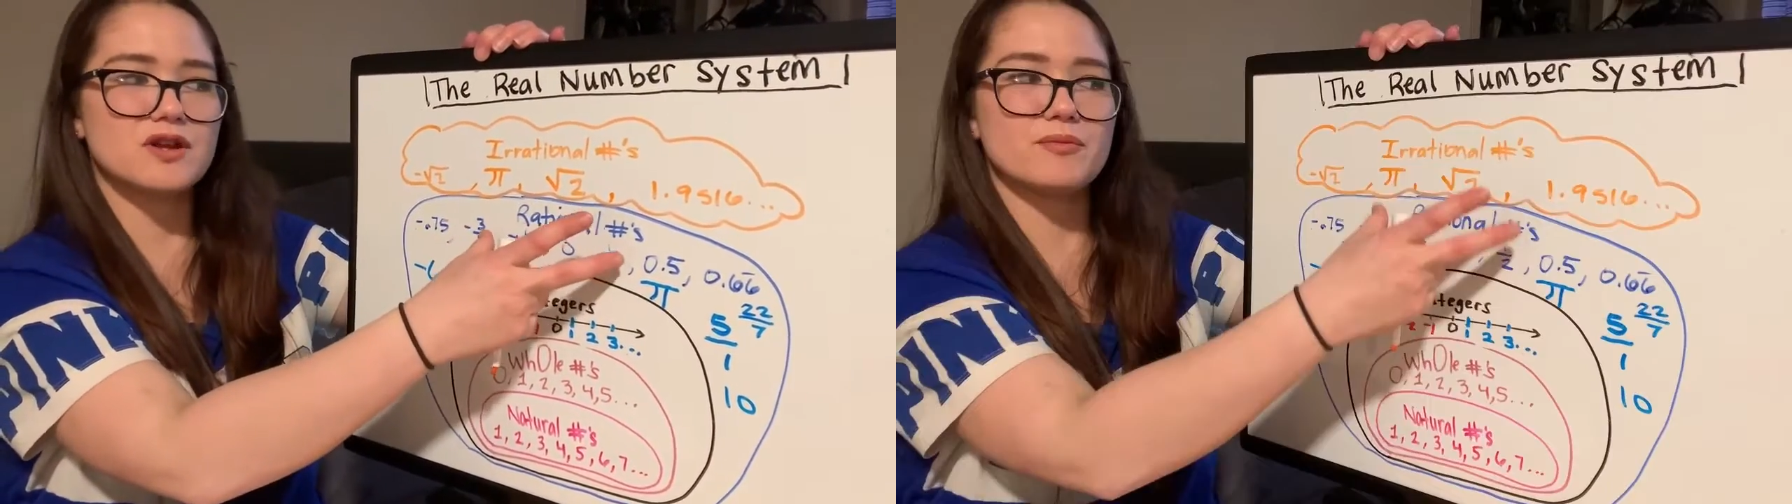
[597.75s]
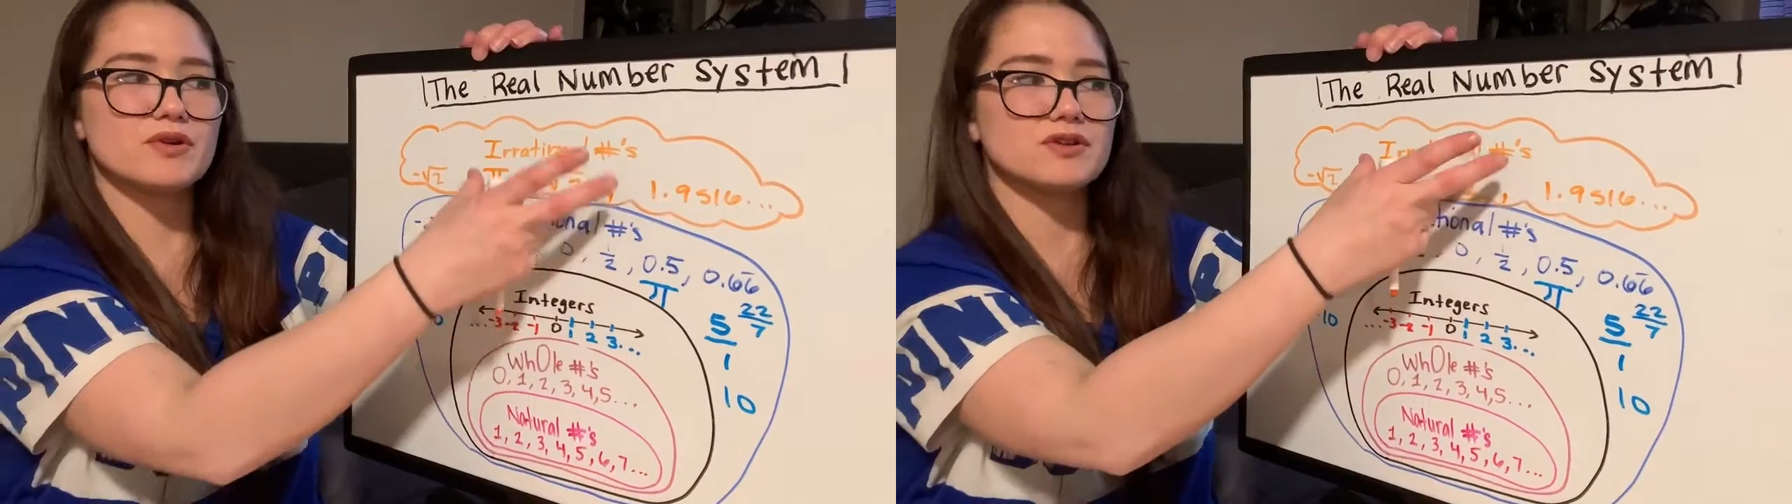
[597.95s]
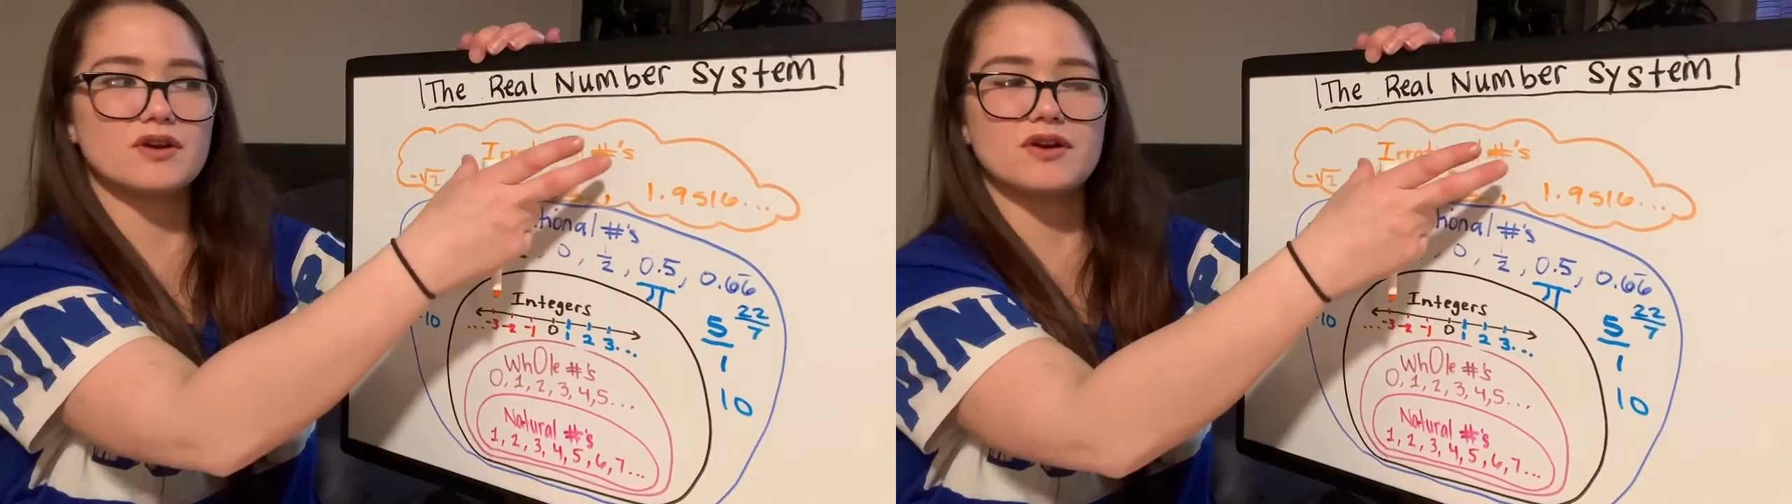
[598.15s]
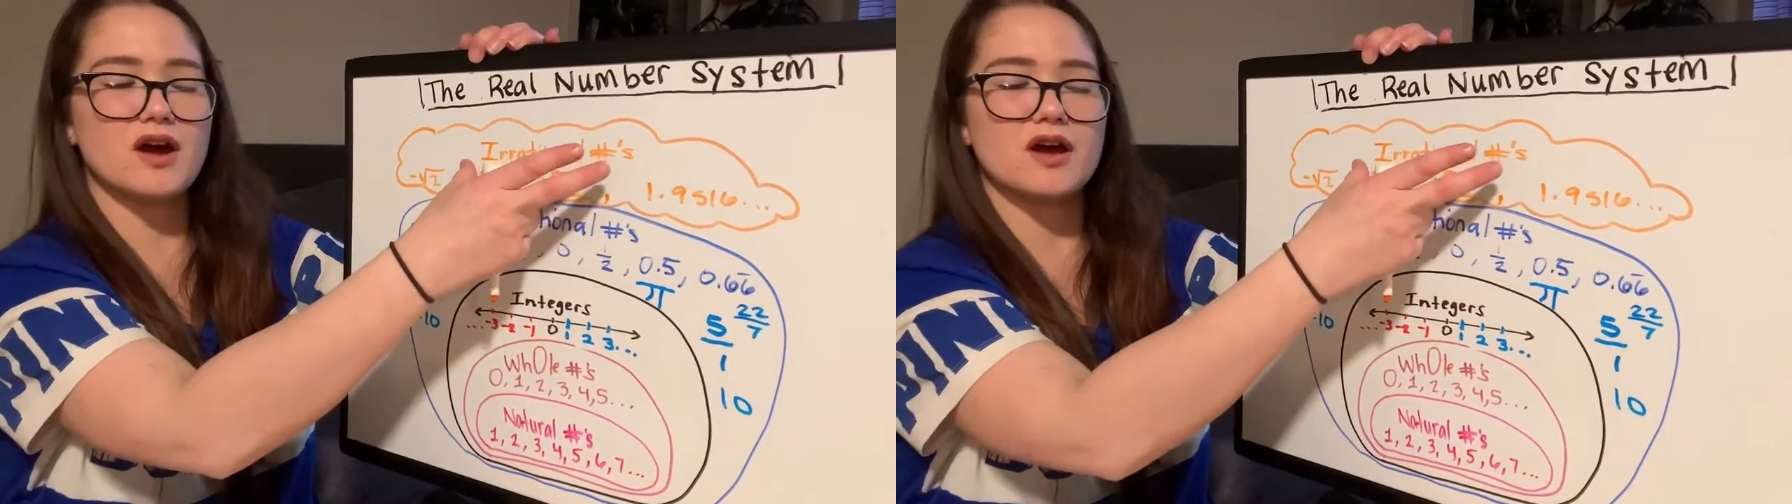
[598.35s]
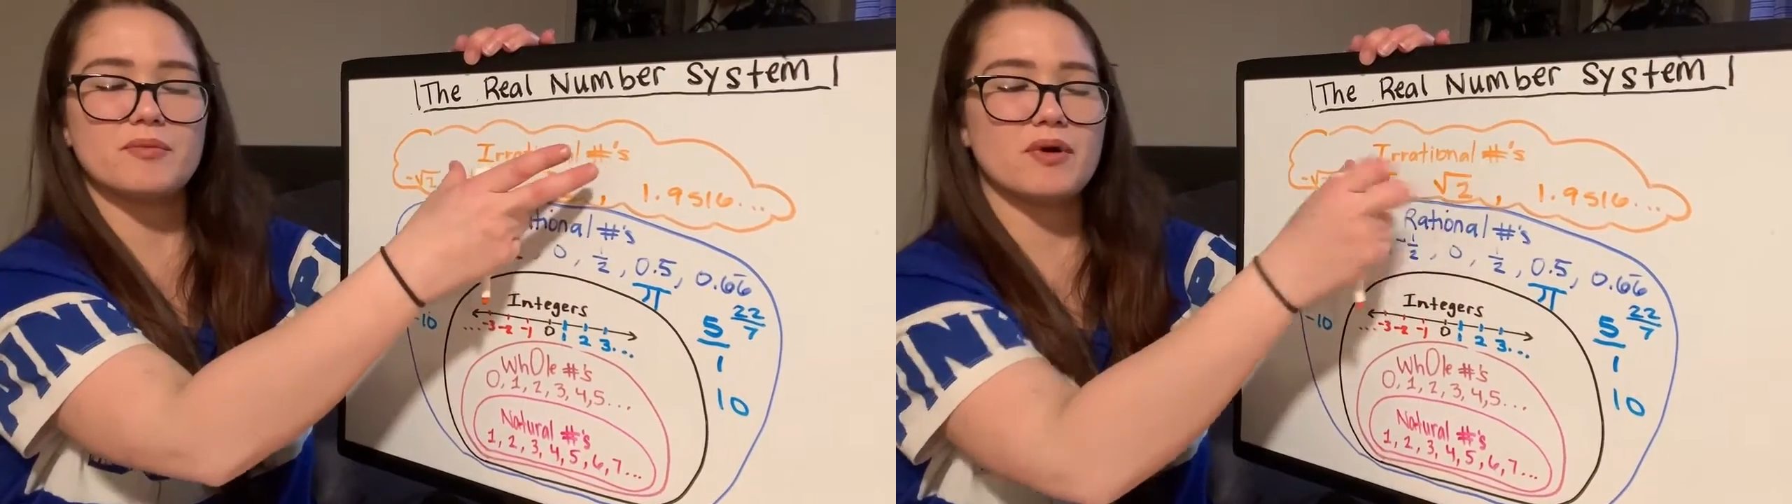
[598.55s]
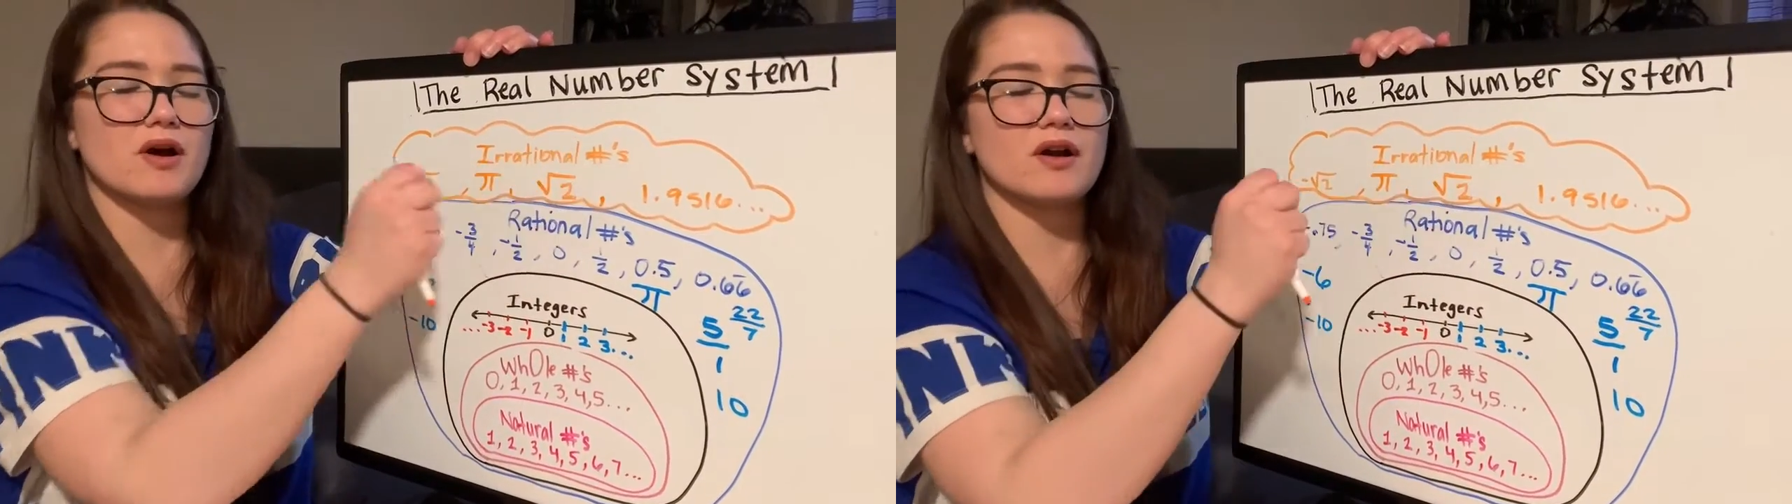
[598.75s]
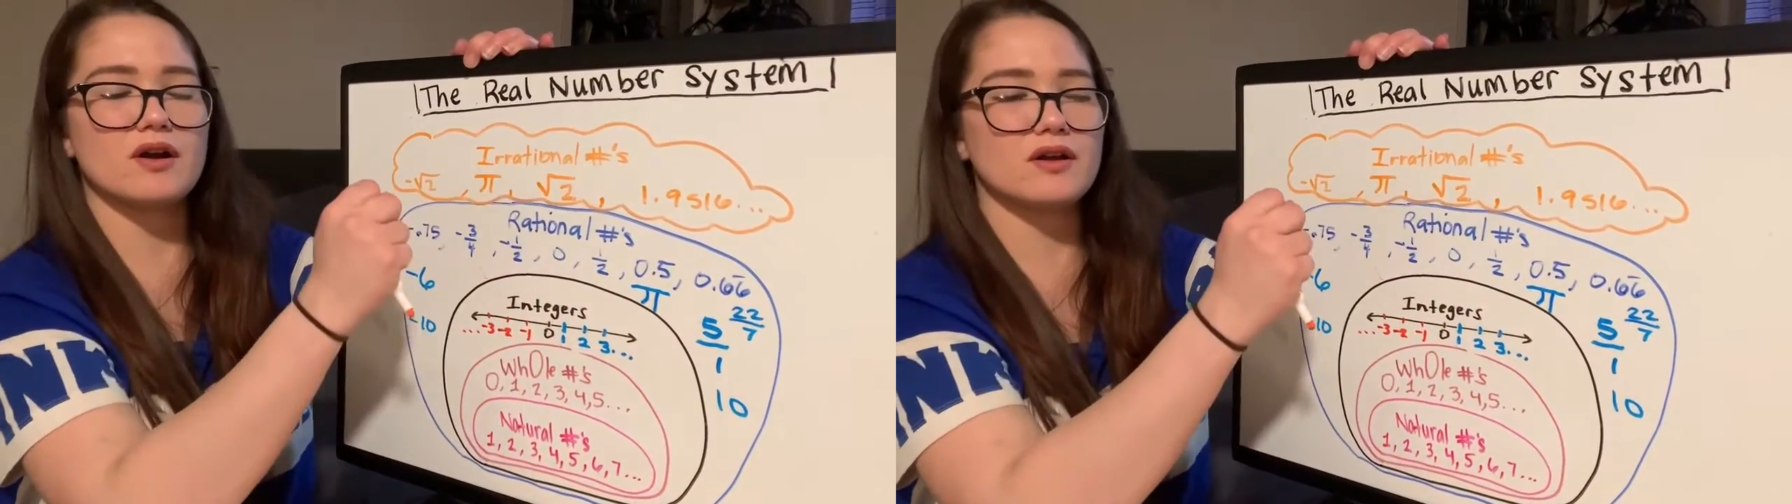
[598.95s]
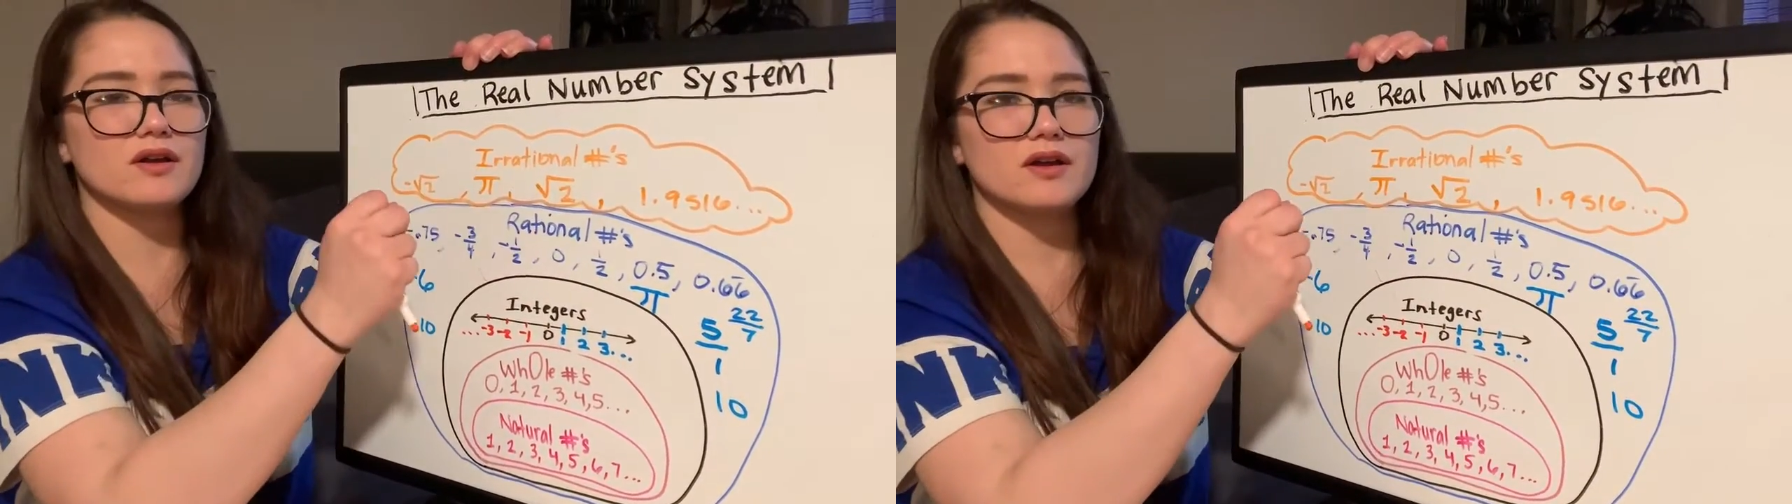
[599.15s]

numbers are not a part